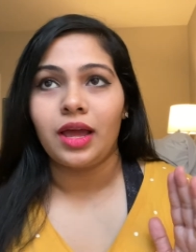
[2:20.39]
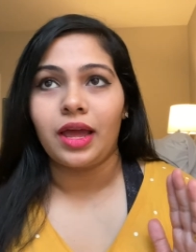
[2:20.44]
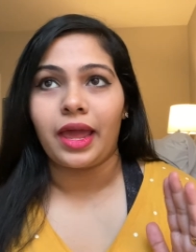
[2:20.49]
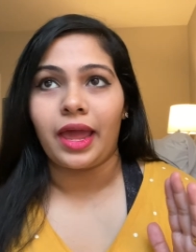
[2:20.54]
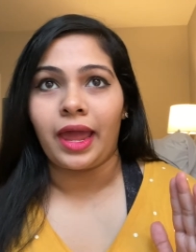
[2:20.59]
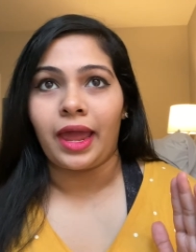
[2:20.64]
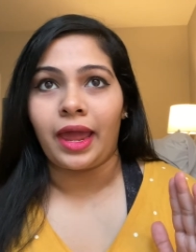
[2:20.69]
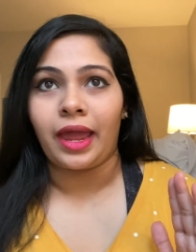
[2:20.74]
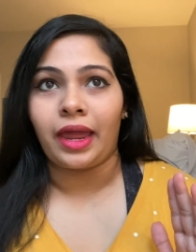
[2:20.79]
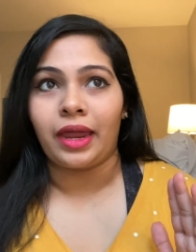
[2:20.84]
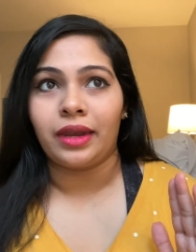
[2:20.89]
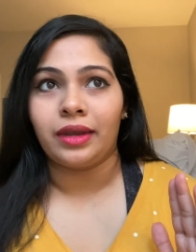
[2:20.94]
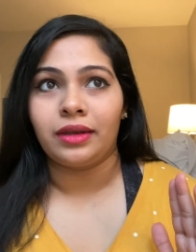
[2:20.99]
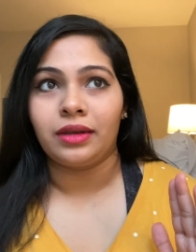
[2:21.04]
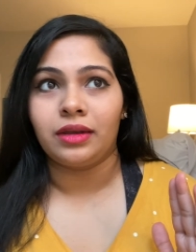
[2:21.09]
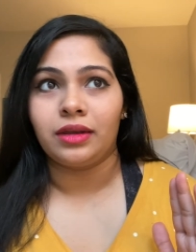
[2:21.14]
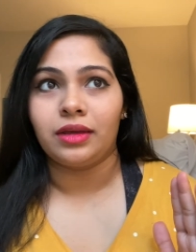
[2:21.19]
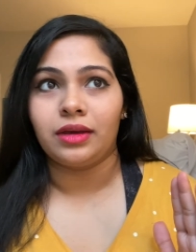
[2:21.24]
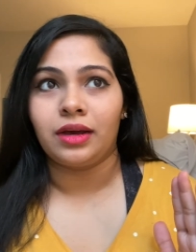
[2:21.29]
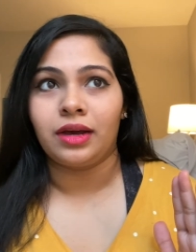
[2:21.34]

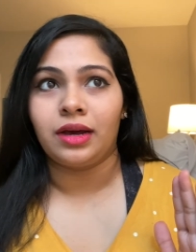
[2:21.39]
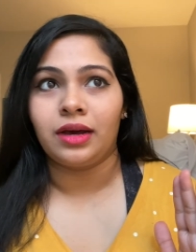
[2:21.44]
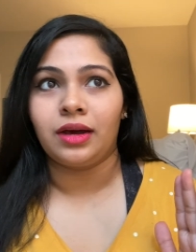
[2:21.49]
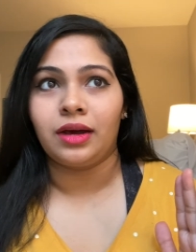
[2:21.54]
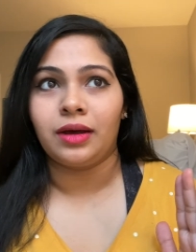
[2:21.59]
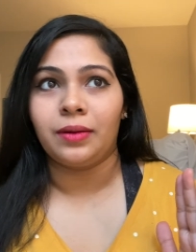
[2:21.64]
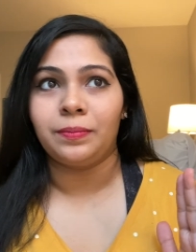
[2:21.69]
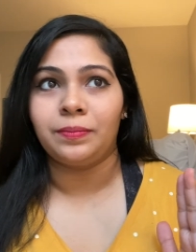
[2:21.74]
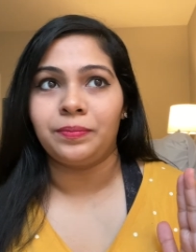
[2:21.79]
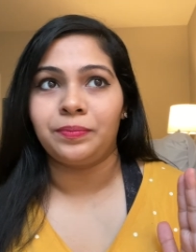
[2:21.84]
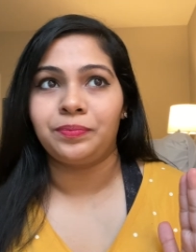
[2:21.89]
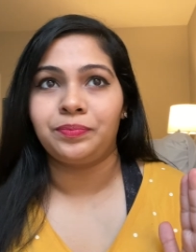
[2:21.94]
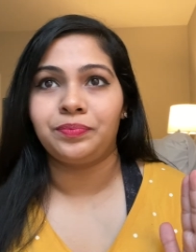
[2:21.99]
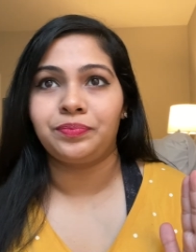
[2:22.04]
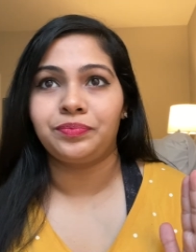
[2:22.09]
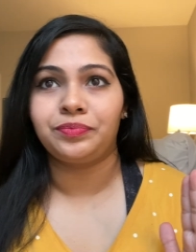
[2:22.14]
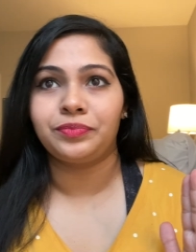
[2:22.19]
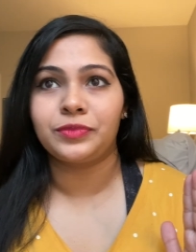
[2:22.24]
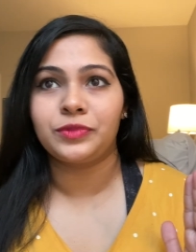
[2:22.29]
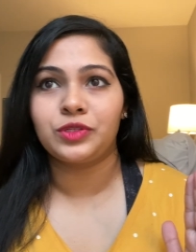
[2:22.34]
And
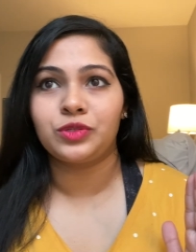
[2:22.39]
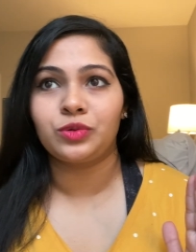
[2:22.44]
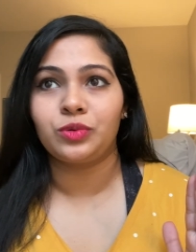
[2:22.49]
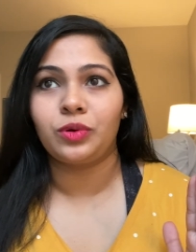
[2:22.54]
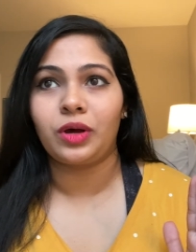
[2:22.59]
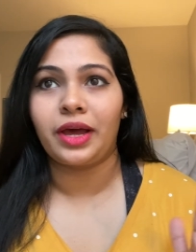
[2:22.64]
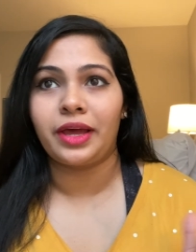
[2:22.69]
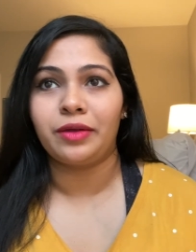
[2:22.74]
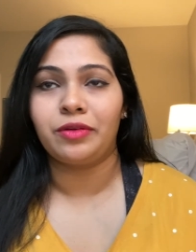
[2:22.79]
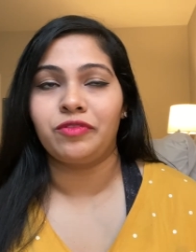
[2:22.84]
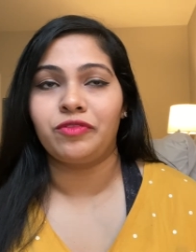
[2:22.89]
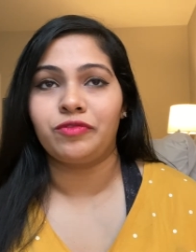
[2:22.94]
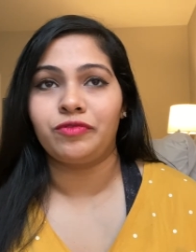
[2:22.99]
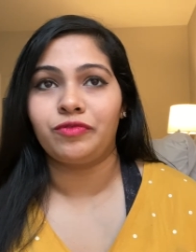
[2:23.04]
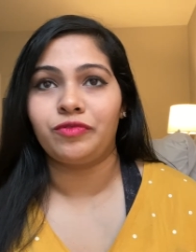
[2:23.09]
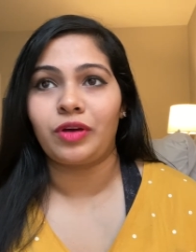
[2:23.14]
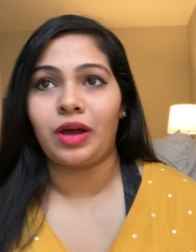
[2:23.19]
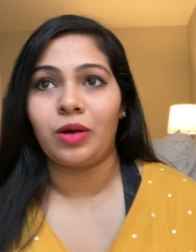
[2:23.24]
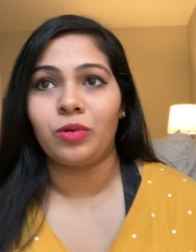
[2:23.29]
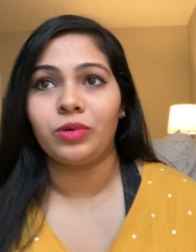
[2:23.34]
so I
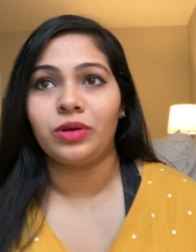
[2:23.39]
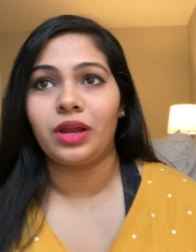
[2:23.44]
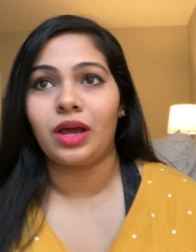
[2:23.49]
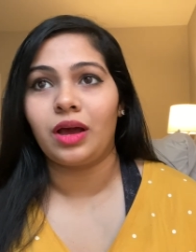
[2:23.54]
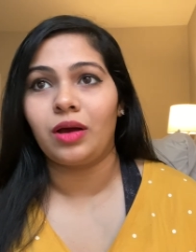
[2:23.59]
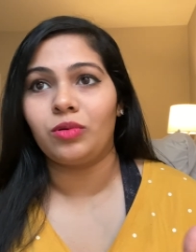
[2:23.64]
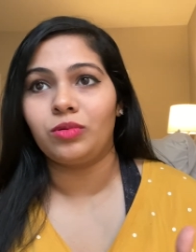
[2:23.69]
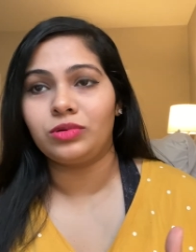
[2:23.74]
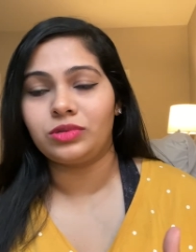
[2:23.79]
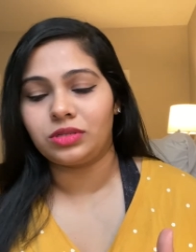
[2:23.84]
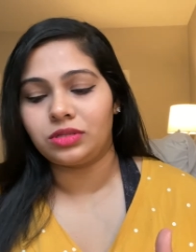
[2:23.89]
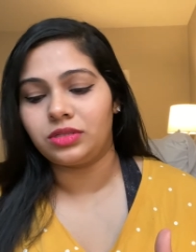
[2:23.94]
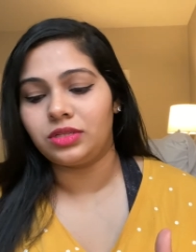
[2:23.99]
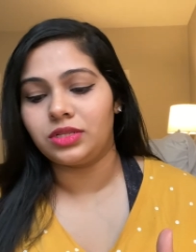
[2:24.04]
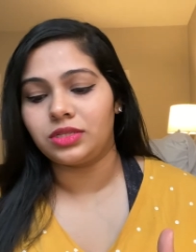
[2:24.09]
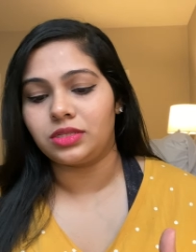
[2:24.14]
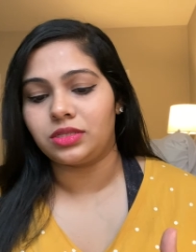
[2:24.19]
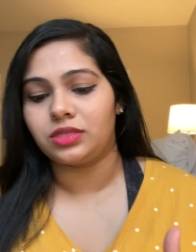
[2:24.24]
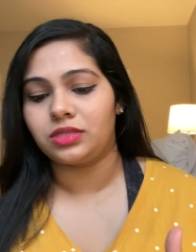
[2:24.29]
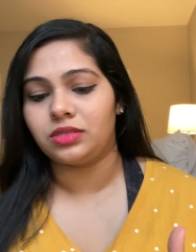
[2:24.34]
found out
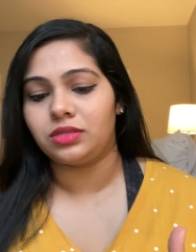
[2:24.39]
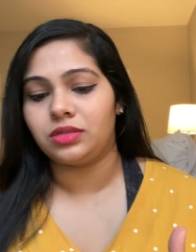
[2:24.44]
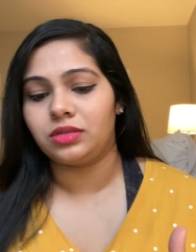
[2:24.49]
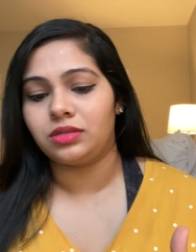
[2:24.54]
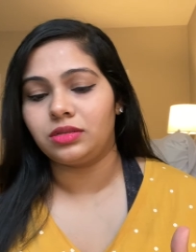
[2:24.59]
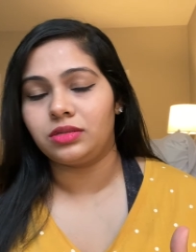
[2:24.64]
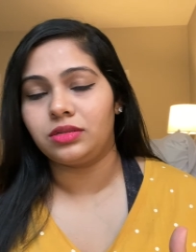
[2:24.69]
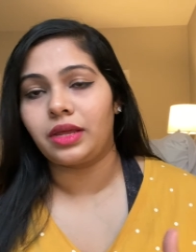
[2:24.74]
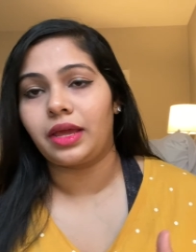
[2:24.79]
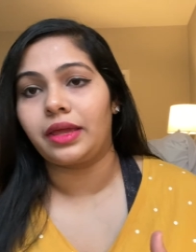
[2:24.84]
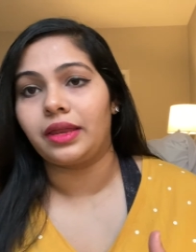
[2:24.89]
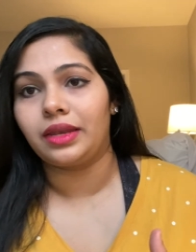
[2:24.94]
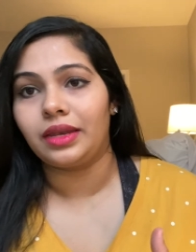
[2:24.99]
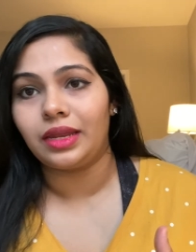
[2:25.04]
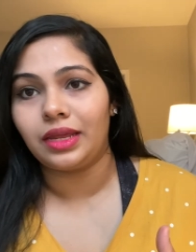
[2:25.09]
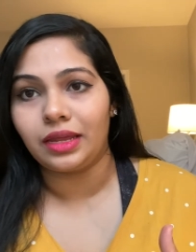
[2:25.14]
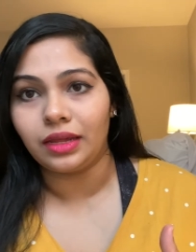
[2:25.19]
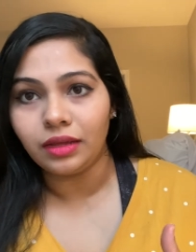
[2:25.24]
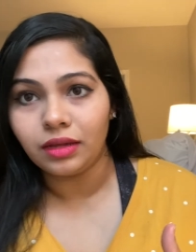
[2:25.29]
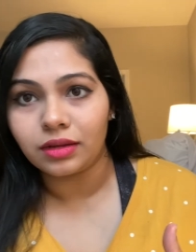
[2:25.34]
this
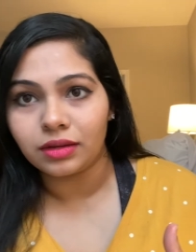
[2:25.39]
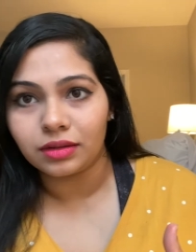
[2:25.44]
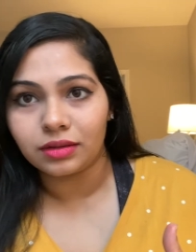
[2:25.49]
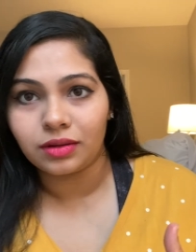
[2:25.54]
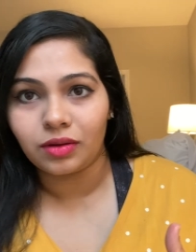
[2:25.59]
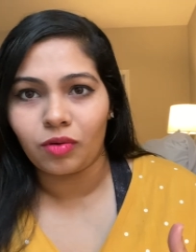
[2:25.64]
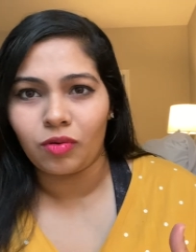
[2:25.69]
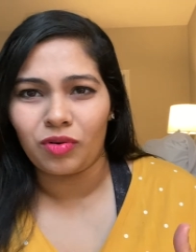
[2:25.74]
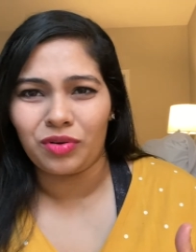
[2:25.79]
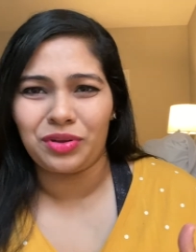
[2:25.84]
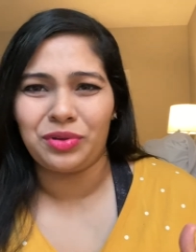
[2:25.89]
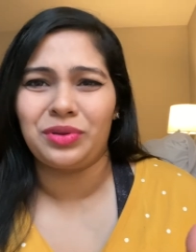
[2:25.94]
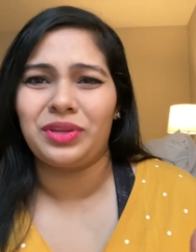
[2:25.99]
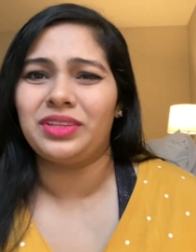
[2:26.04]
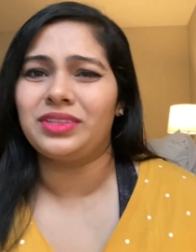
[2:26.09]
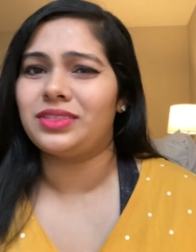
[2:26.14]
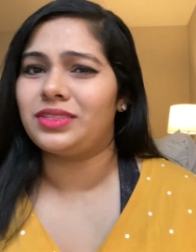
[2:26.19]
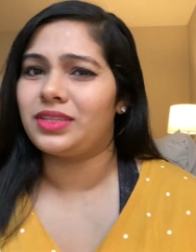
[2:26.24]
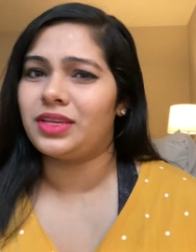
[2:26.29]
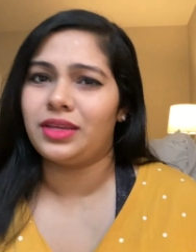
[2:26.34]
technique, or you
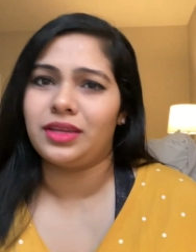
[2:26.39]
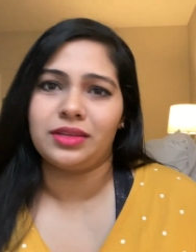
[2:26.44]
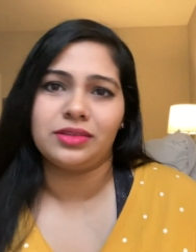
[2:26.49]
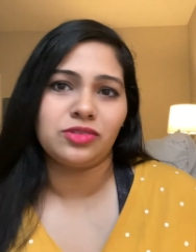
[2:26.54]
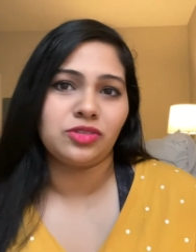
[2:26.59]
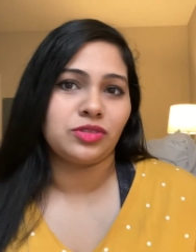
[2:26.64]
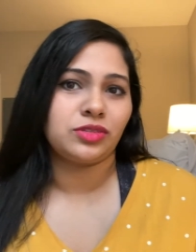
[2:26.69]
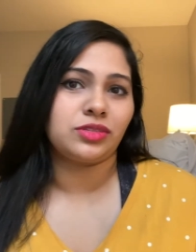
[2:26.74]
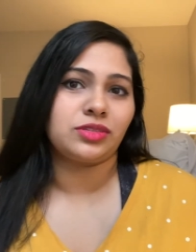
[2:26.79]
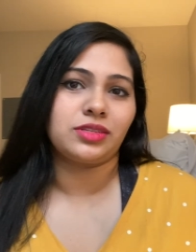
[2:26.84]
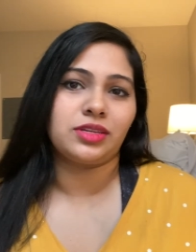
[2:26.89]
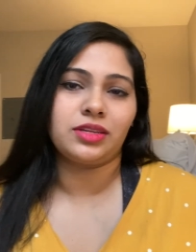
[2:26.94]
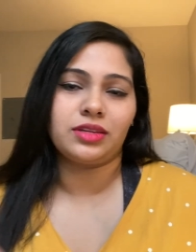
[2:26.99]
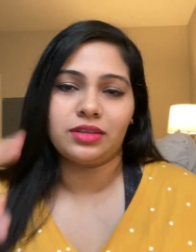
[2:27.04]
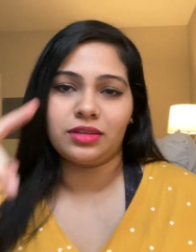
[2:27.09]
can say just